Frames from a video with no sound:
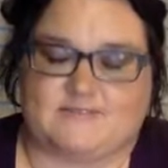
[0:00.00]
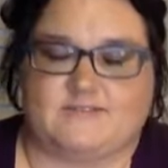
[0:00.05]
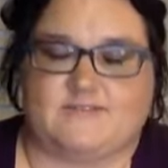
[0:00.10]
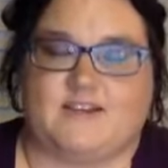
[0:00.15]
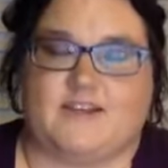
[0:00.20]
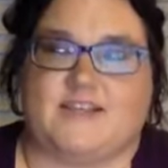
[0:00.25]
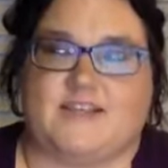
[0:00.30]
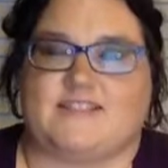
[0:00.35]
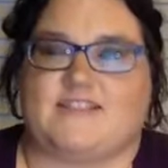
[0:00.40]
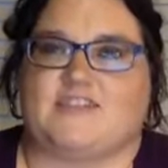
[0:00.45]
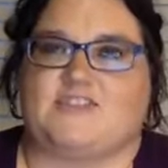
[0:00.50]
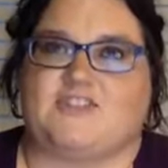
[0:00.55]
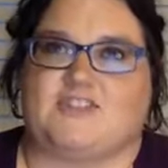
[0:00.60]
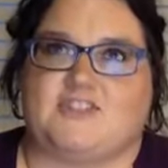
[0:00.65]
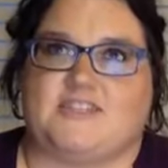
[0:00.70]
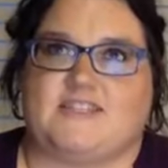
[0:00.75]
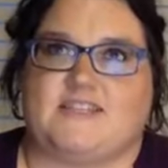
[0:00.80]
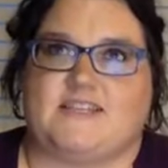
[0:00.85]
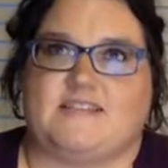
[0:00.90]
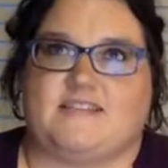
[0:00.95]
well, I guess I
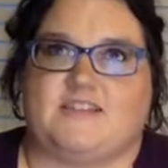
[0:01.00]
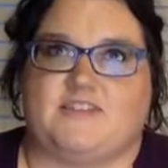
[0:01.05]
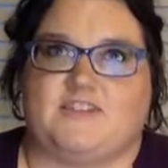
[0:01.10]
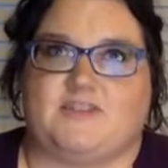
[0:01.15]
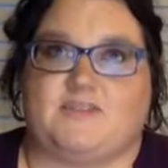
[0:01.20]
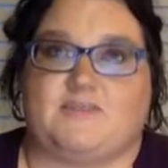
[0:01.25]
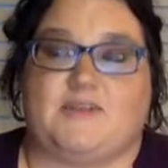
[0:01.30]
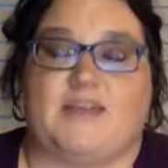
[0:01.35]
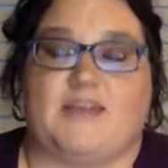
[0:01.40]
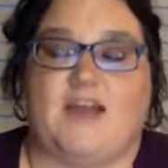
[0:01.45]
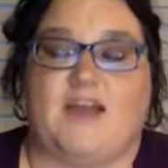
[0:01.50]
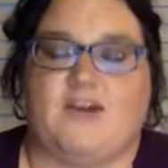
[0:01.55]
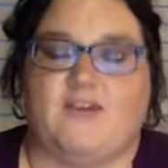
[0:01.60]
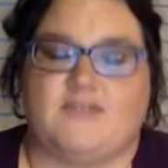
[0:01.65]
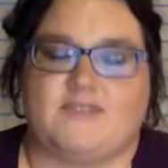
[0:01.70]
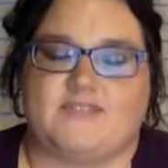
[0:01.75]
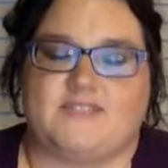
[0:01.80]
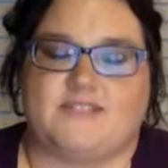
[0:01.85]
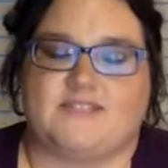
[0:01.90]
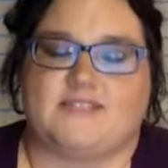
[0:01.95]
shouldn't say legend, but
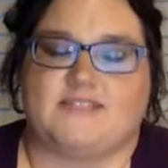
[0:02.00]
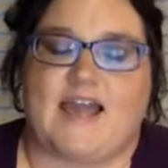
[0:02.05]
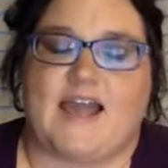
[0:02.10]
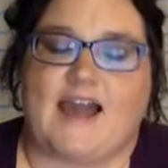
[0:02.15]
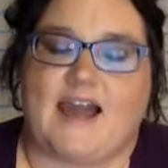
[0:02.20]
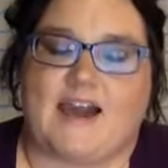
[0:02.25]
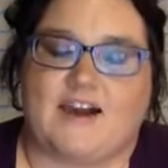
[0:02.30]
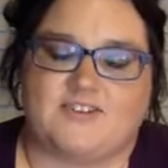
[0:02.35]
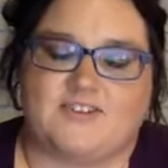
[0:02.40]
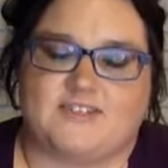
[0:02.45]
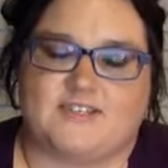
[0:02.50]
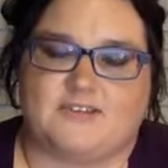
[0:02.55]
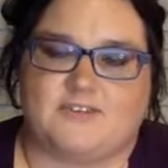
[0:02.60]
Elvis's house